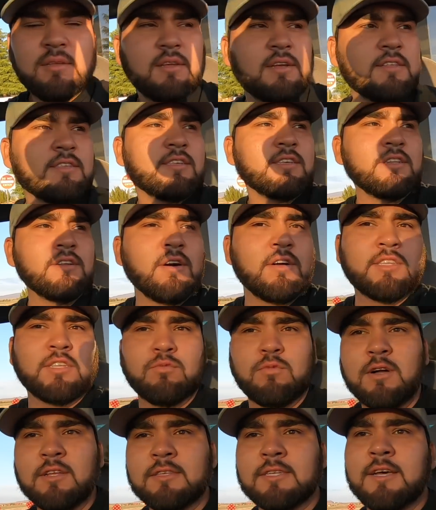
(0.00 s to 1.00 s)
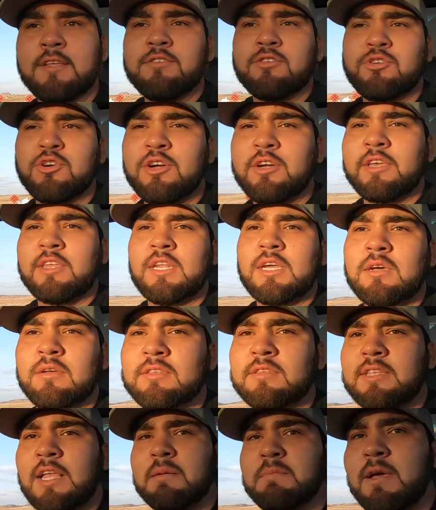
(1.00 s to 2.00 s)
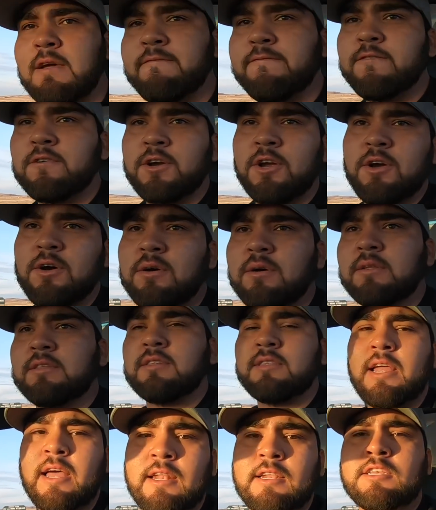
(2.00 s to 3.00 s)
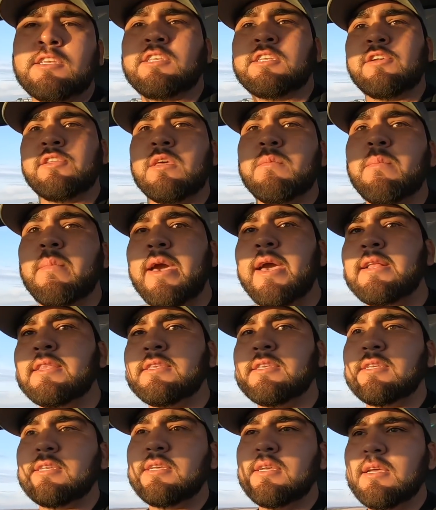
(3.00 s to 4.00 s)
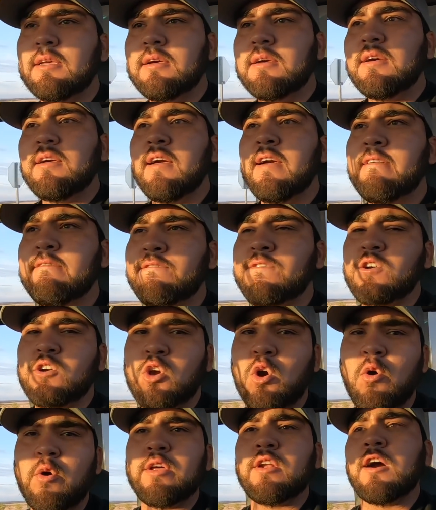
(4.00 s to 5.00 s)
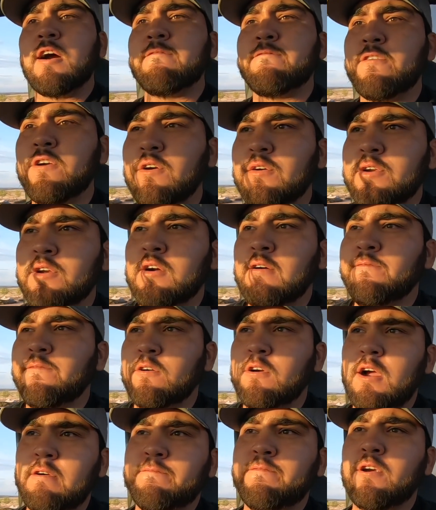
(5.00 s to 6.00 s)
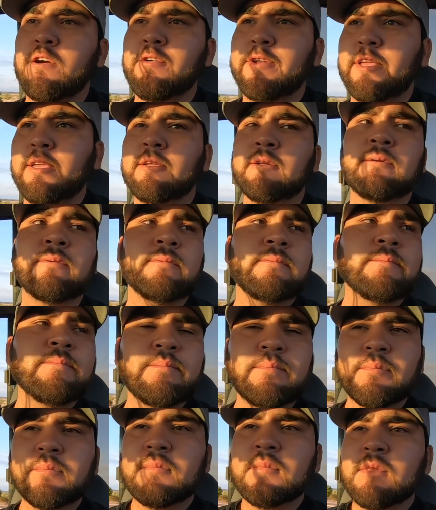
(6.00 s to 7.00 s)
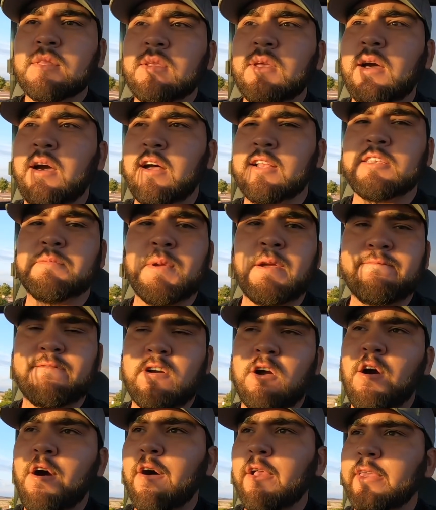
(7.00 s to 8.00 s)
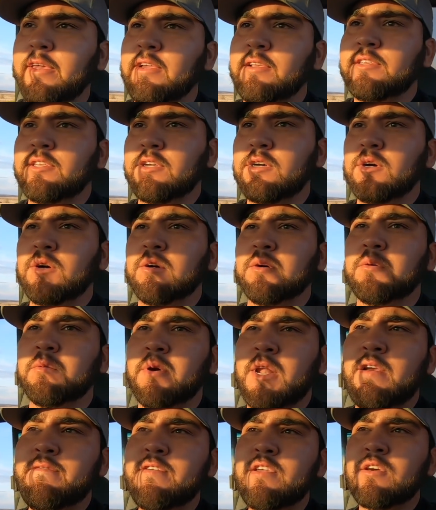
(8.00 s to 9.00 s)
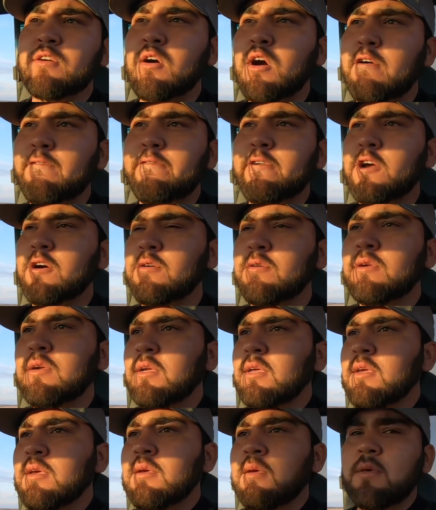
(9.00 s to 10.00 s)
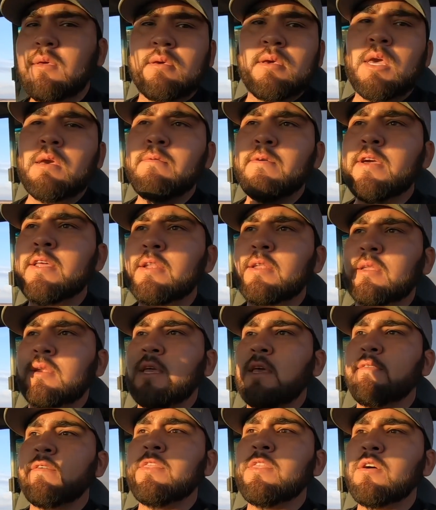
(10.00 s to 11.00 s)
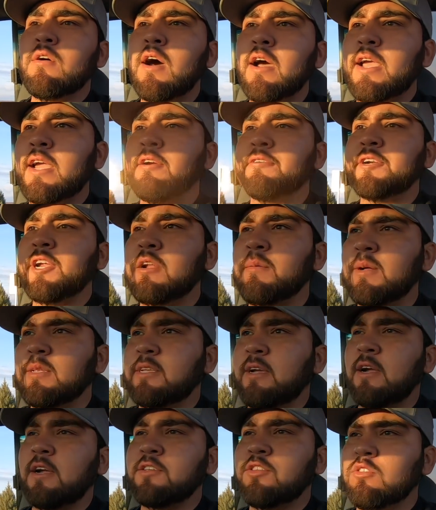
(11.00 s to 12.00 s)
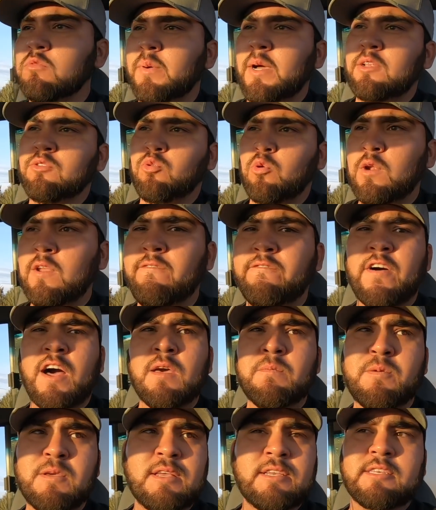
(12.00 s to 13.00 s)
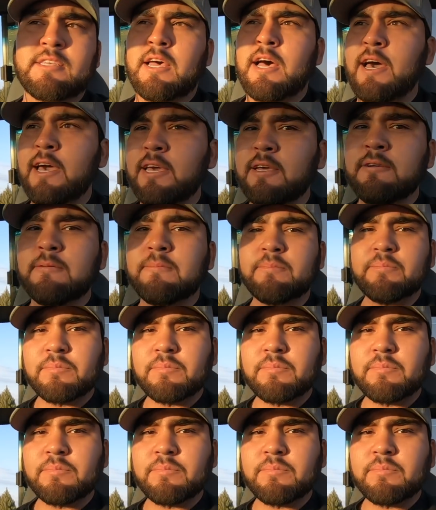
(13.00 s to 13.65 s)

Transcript: It's, you know, it's a one-ton truck, you know, it's not meant for it's not necessarily meant for going off-road, you know, for off-roading. It's meant for hauling. So whenever you go off-road, even though I air down my tires to about 25 psi,